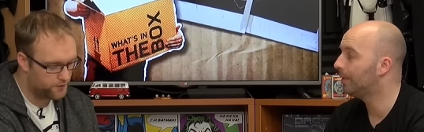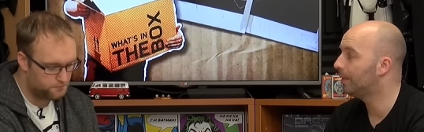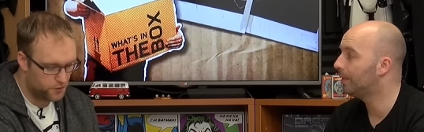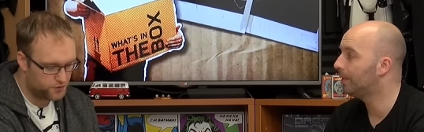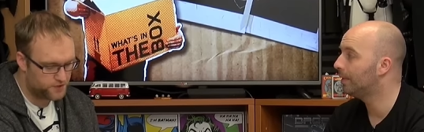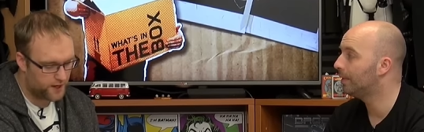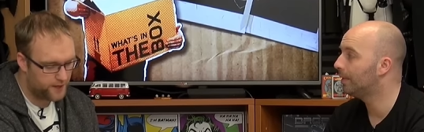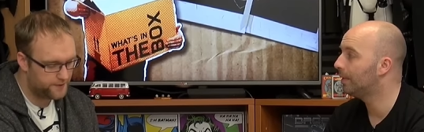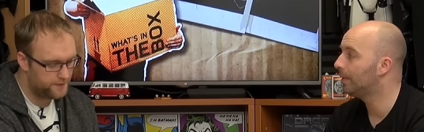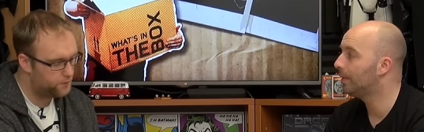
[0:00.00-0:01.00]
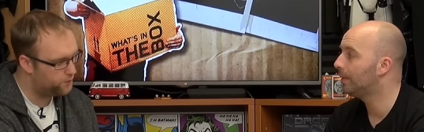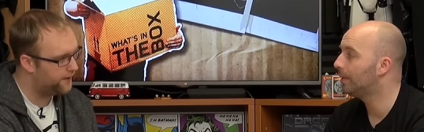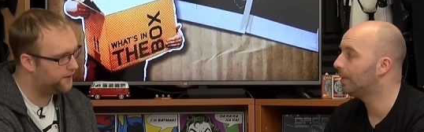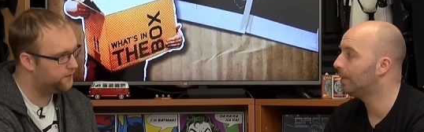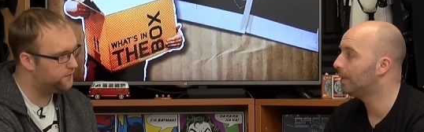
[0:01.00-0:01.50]
Speaker 1: of the most highly
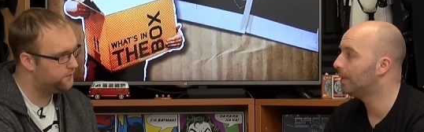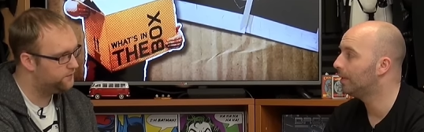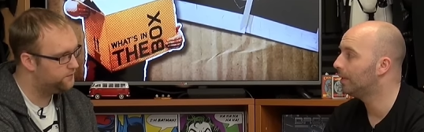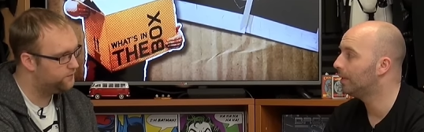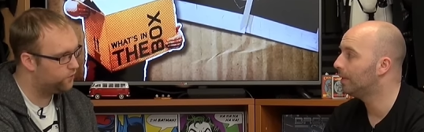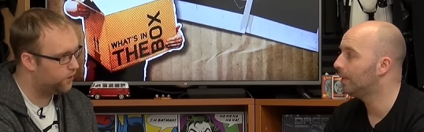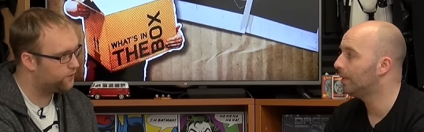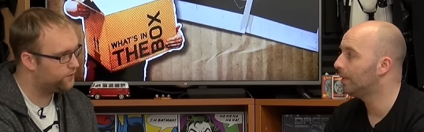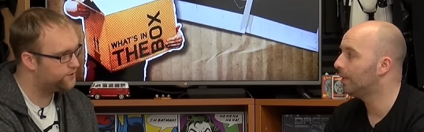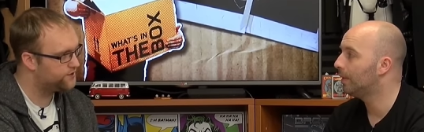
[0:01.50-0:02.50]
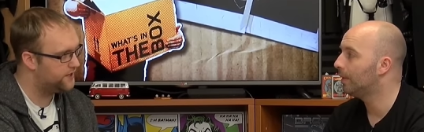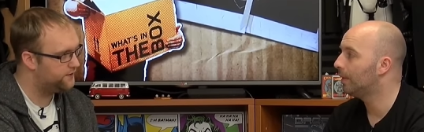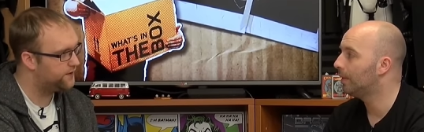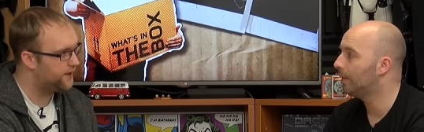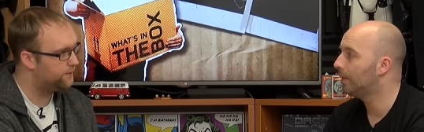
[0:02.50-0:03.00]
mobile walkers in
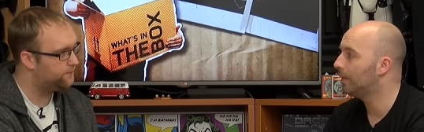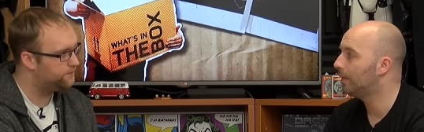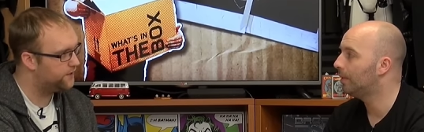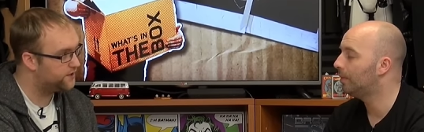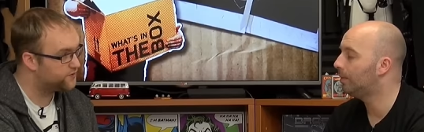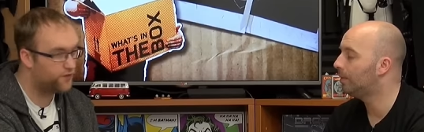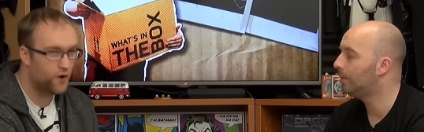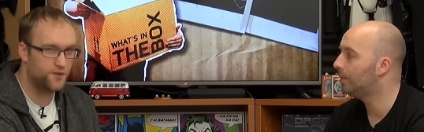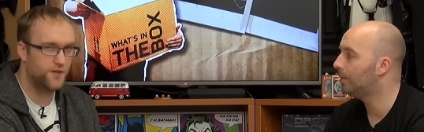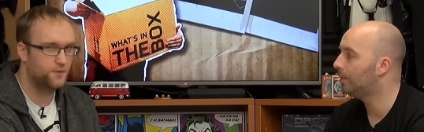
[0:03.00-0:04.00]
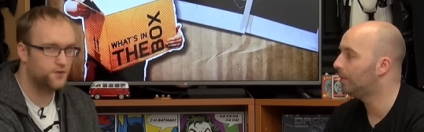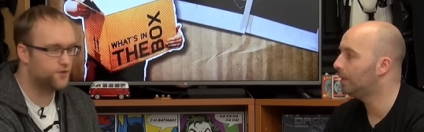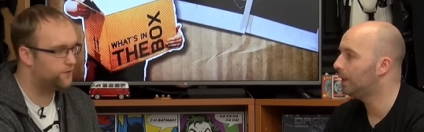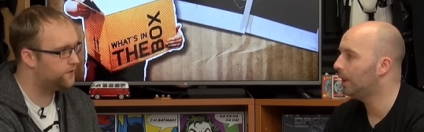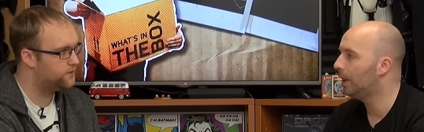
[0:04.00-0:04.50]
the game, as far as I'm
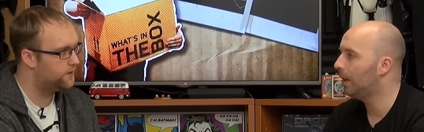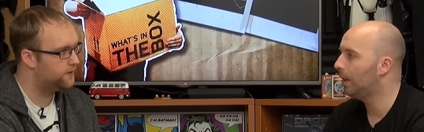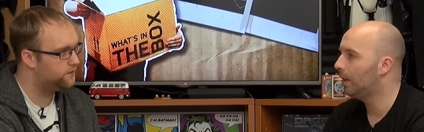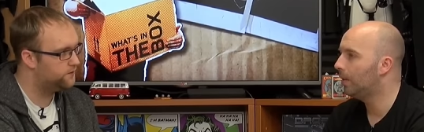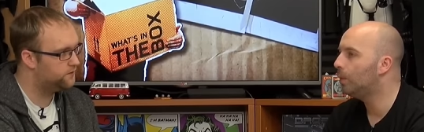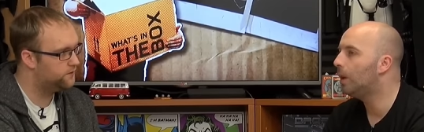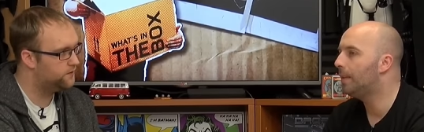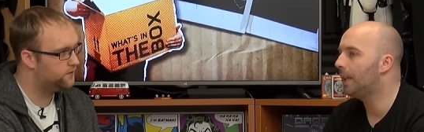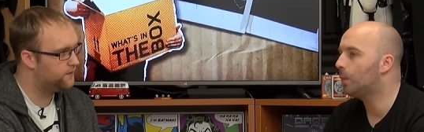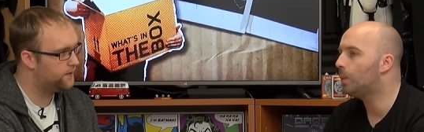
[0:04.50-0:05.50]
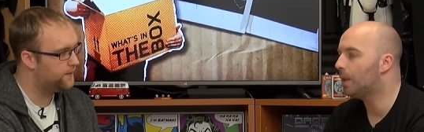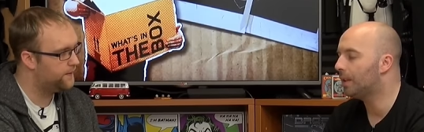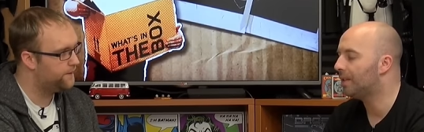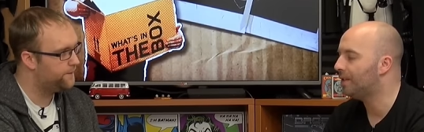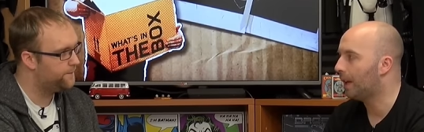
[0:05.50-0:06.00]
concerned at the minute.
Speaker 2: Well, I mean, like
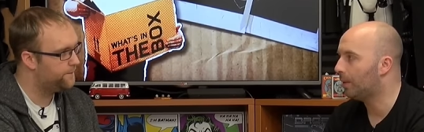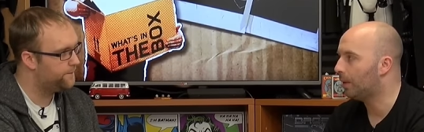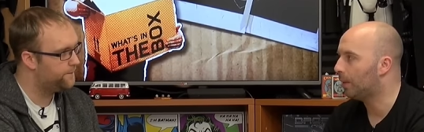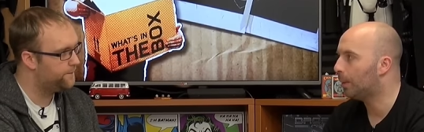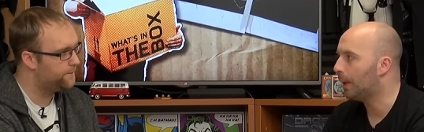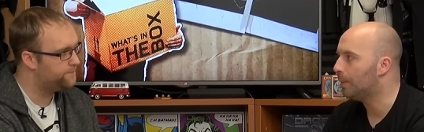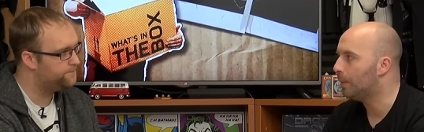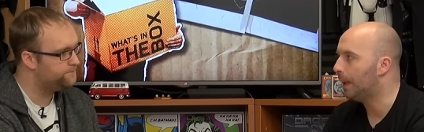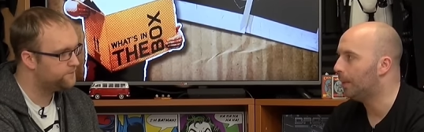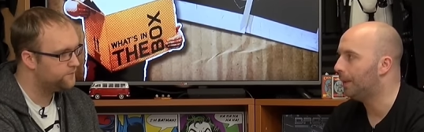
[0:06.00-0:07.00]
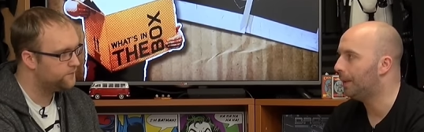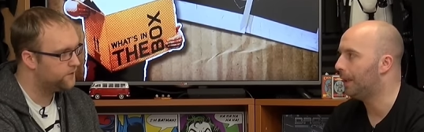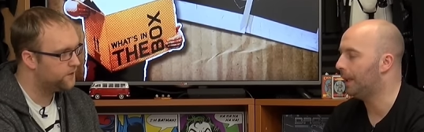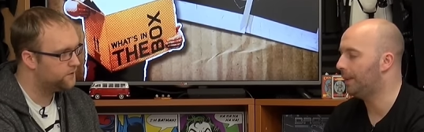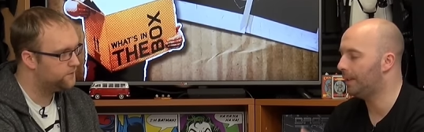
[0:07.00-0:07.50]
walkers in general are pretty mobile with
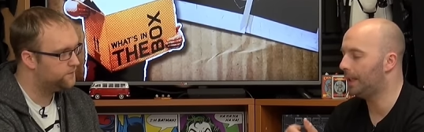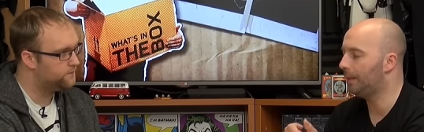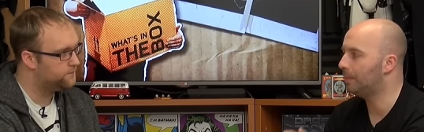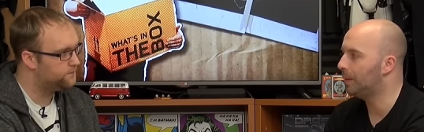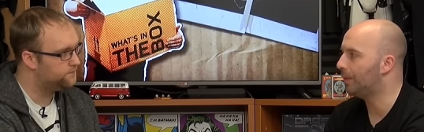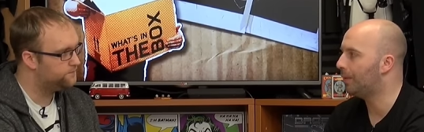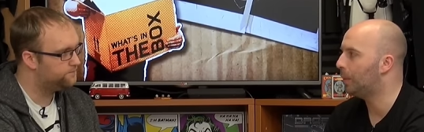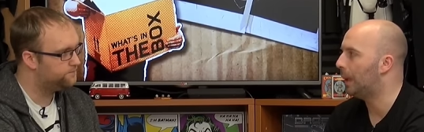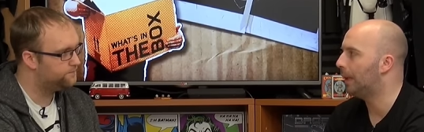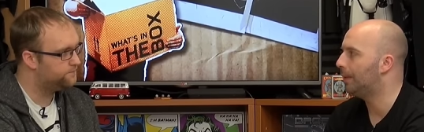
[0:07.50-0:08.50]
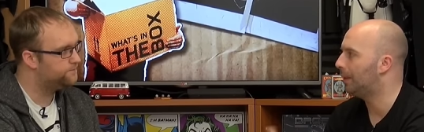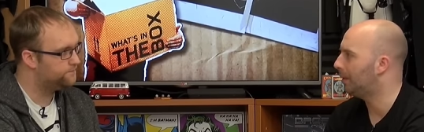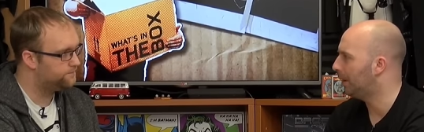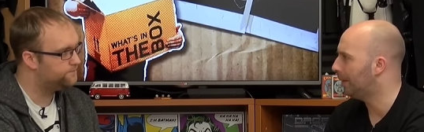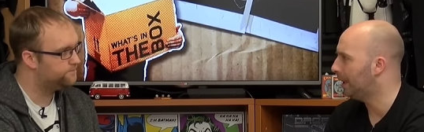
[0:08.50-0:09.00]
a standard move of 12 and a
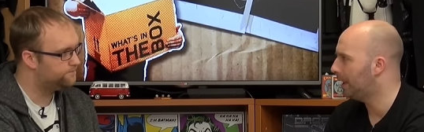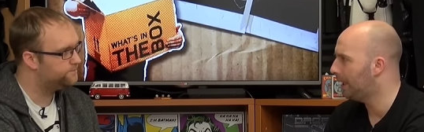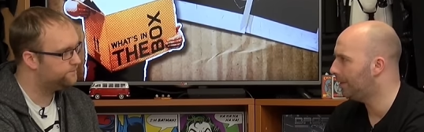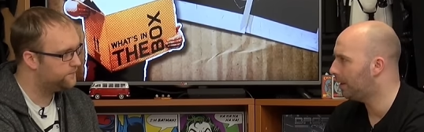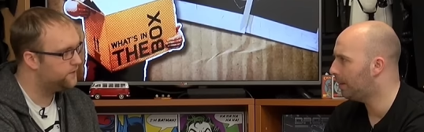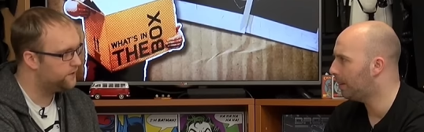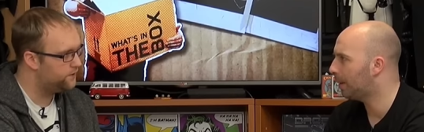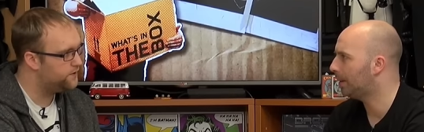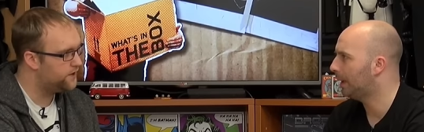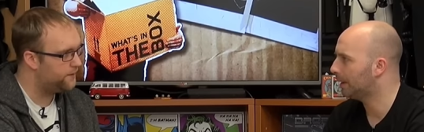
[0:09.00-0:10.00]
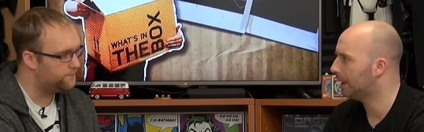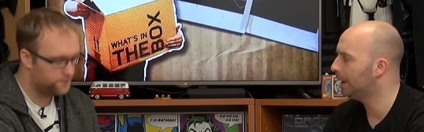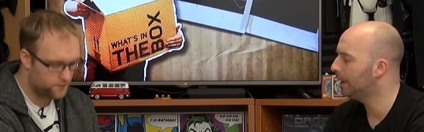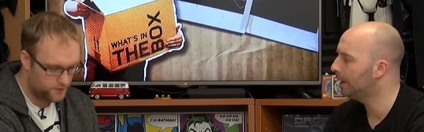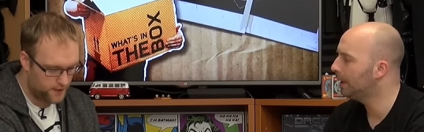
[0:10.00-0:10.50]
run of 18, if I remember correctly.
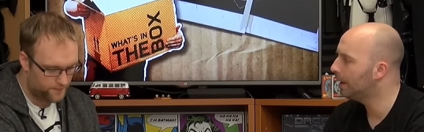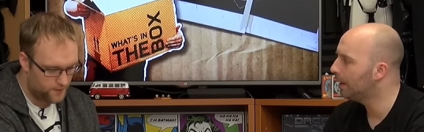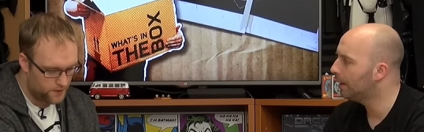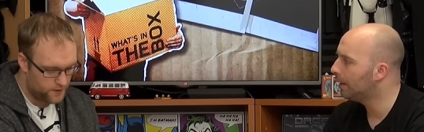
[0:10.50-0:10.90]
Speaker 1: Yeah. Yep.